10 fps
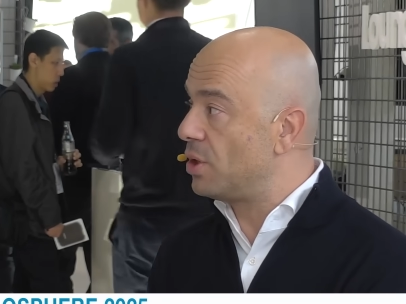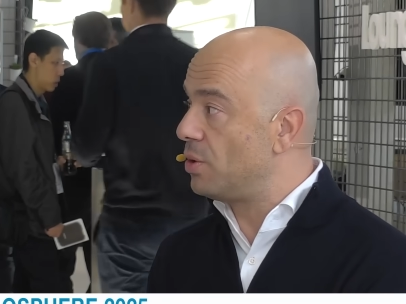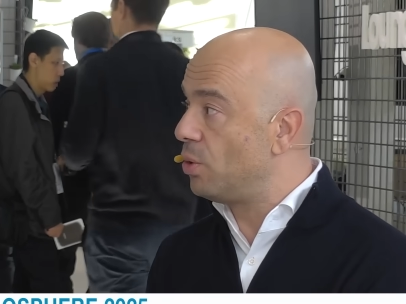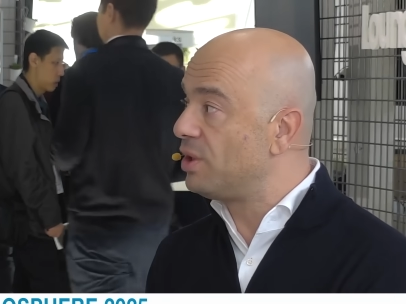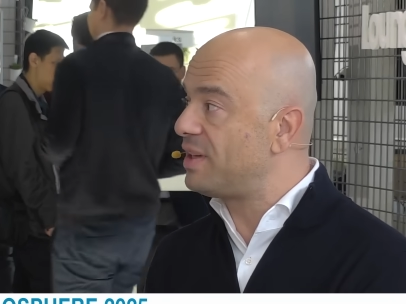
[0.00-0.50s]

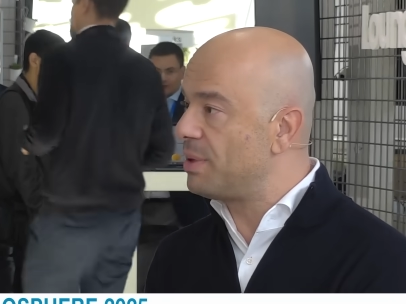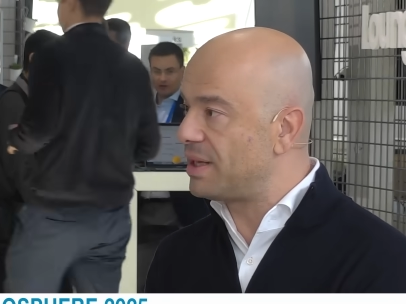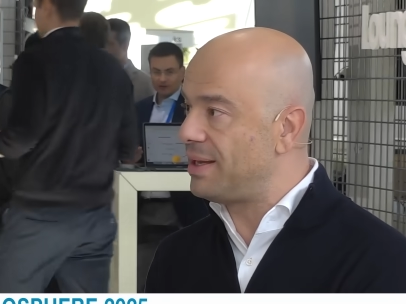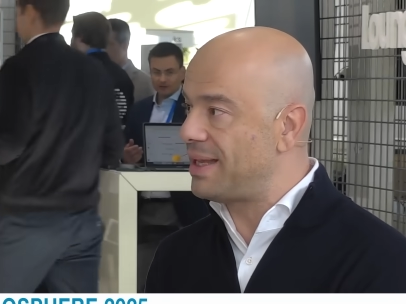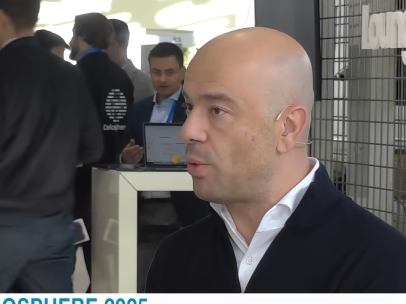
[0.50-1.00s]
Speaker 1: So
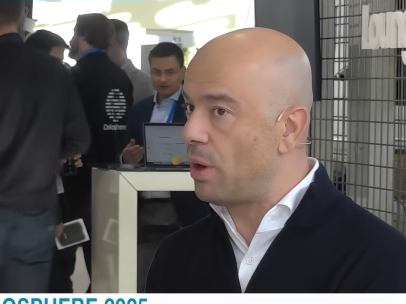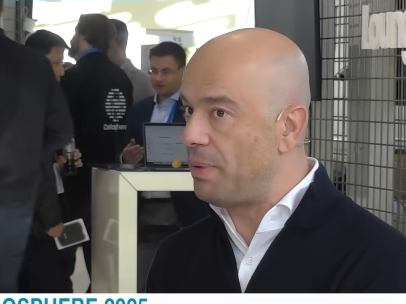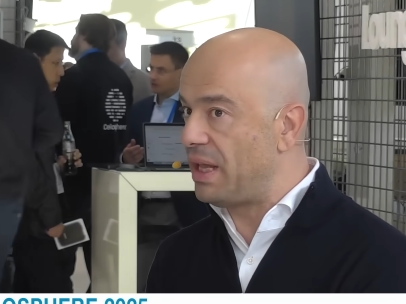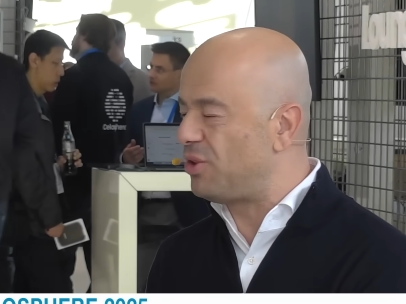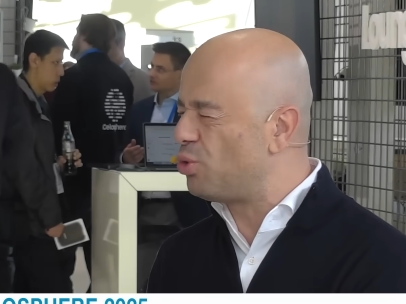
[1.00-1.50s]
ultimately, there will
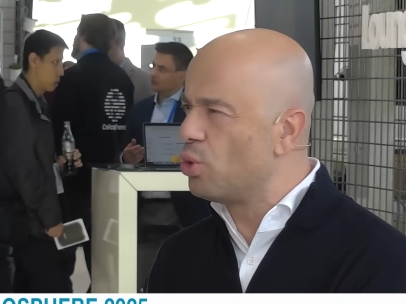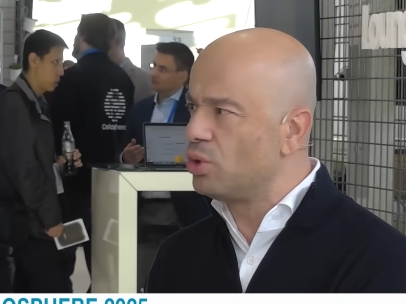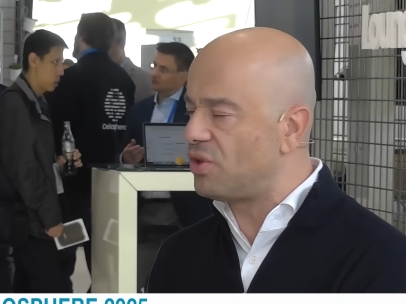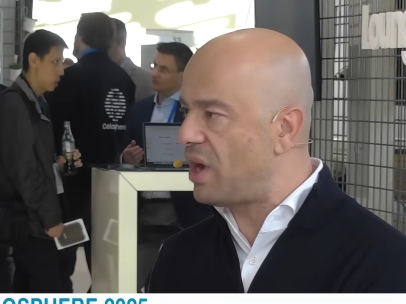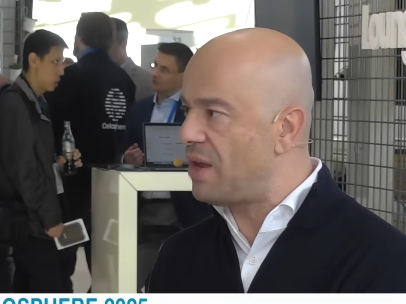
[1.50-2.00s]
be
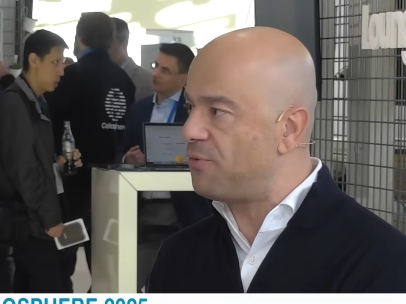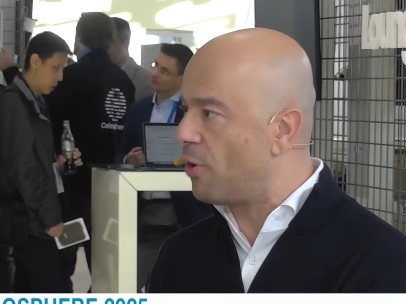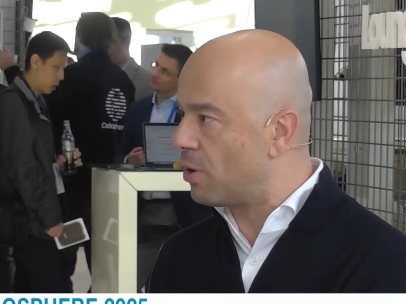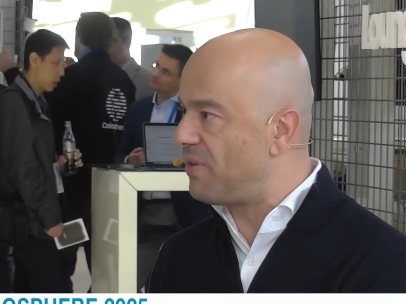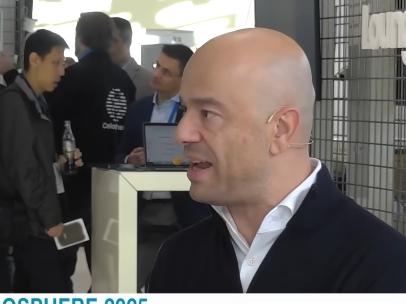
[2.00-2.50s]
two, three,
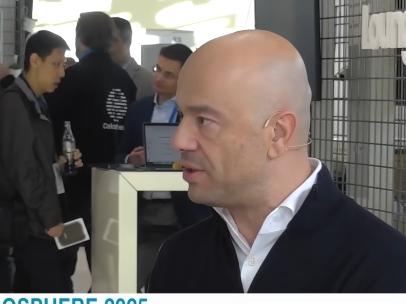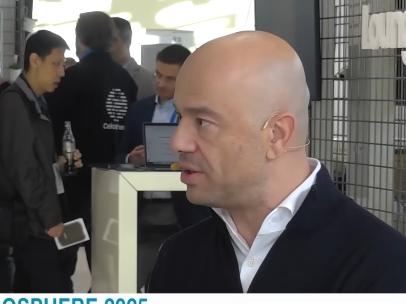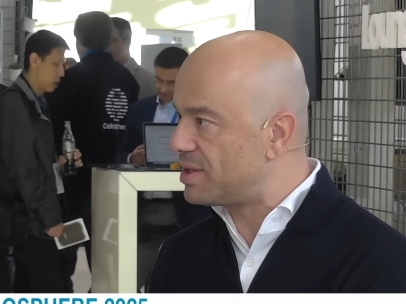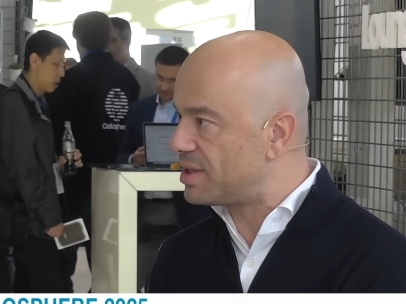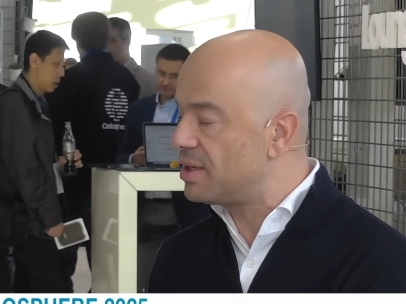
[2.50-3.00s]
four
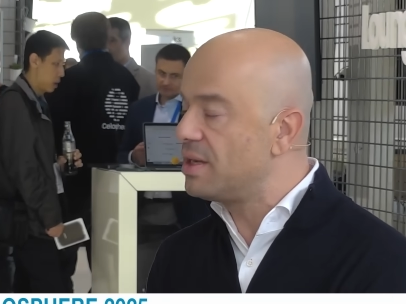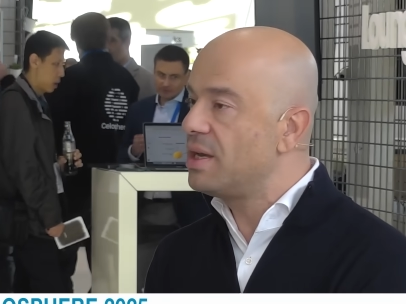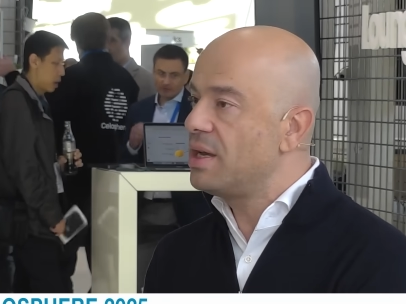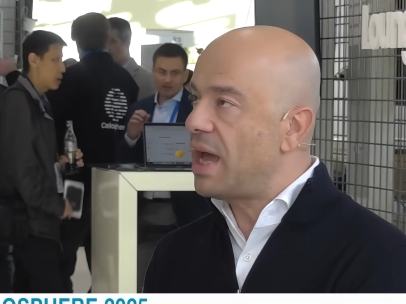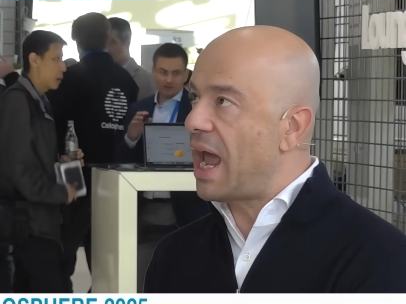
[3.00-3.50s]
vendors,
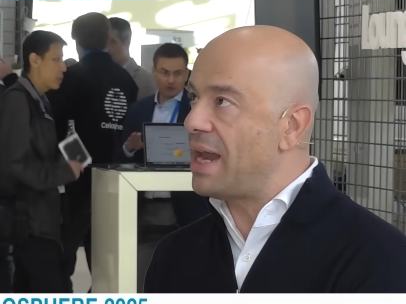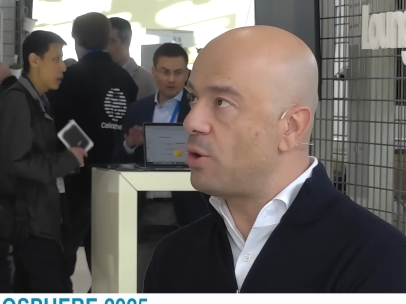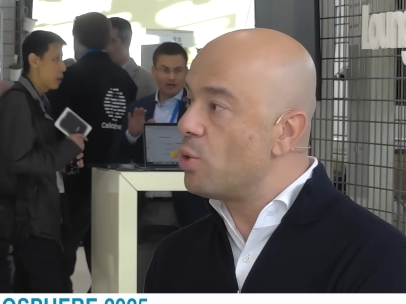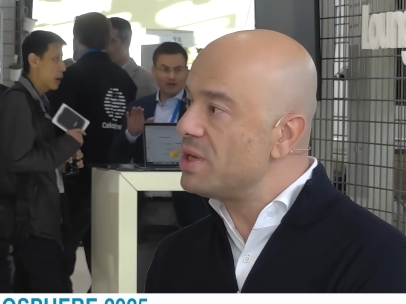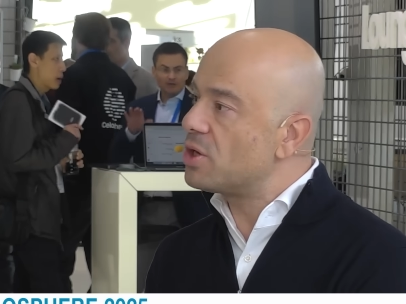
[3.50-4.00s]

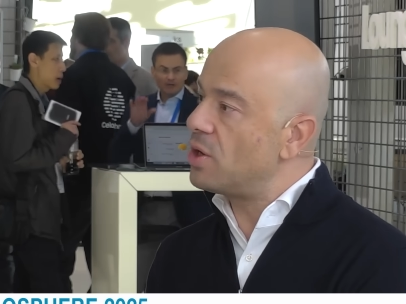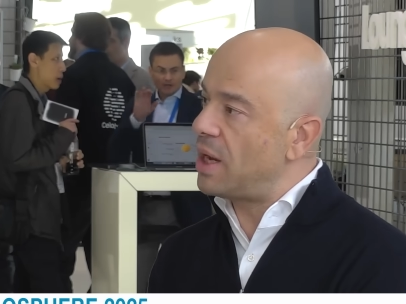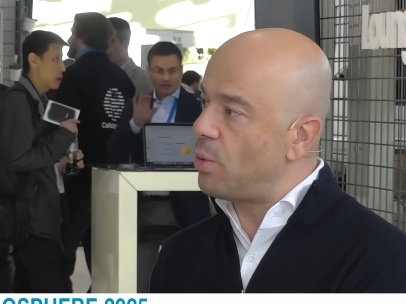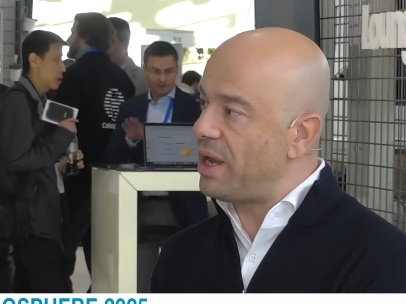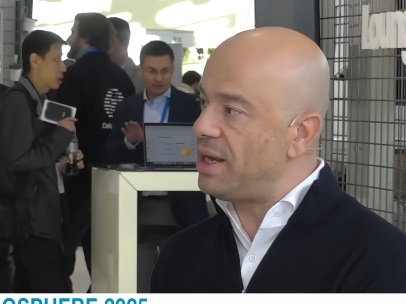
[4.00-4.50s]
and who is going
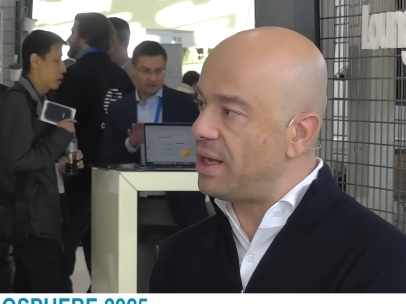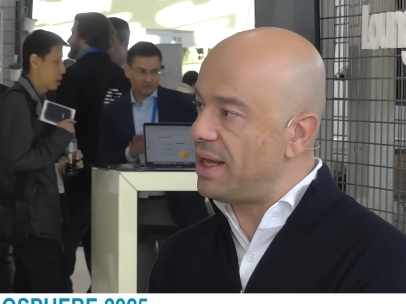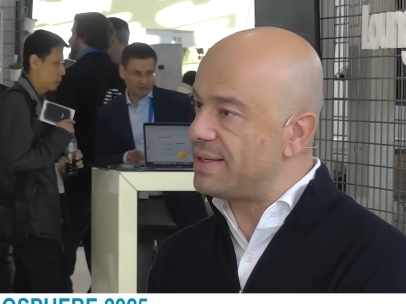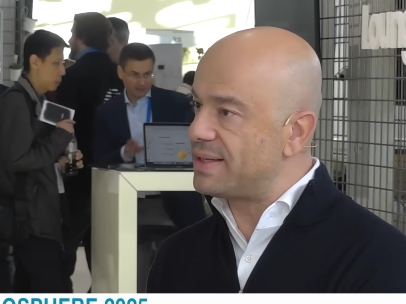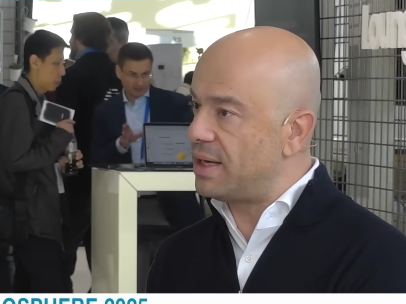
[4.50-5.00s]
to win
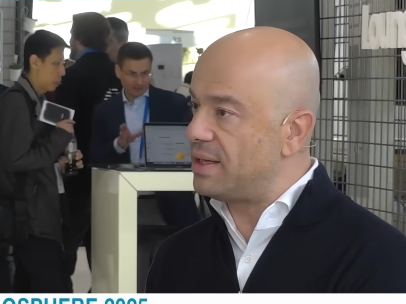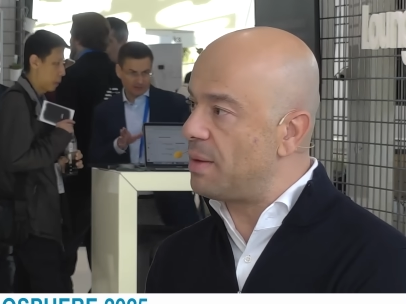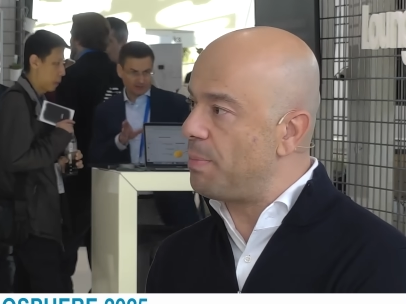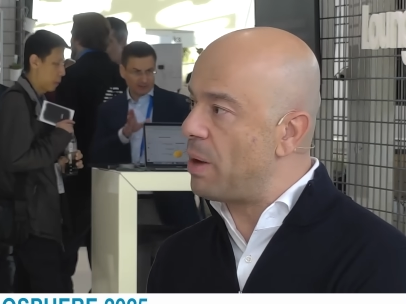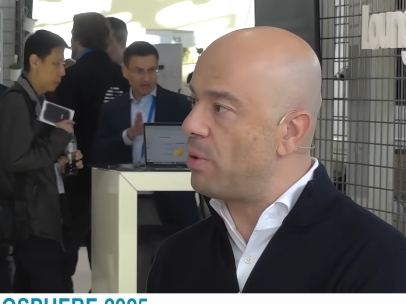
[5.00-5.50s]
is uh,
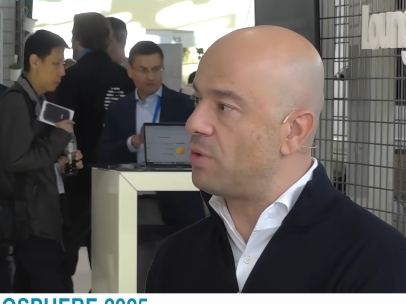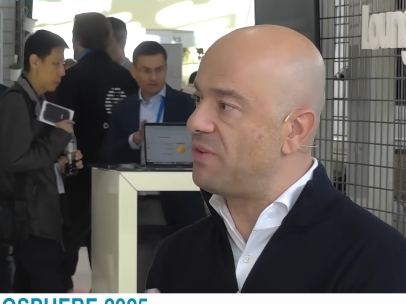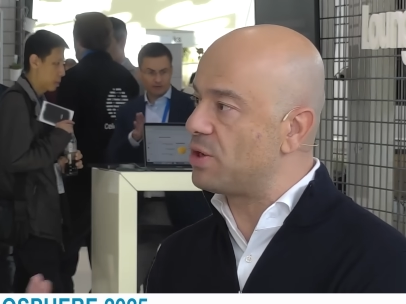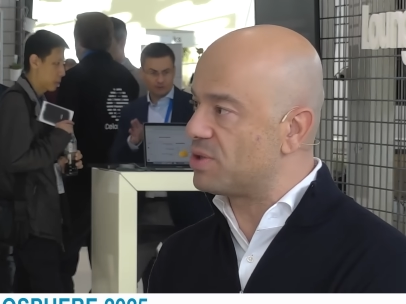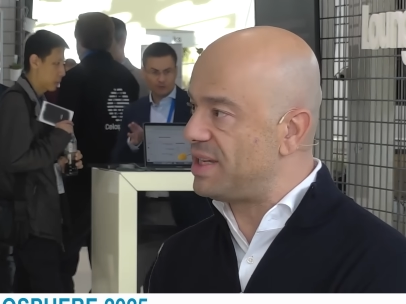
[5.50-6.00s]
the power
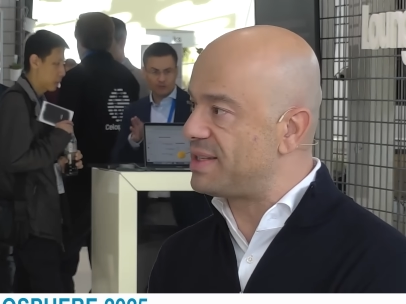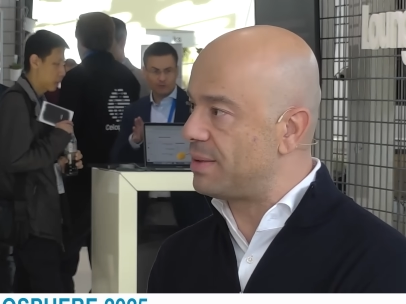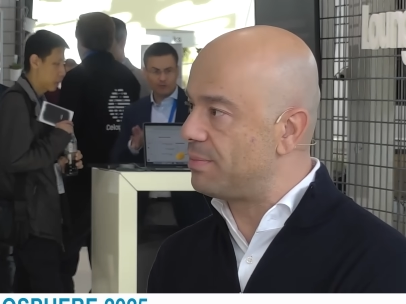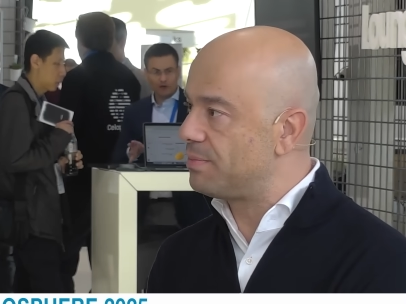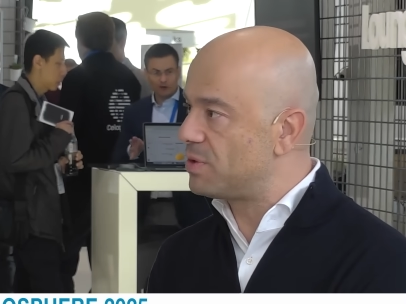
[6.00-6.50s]
of
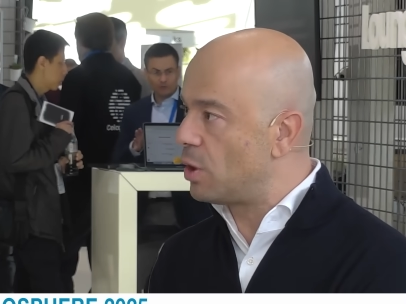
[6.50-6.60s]
ecosystem.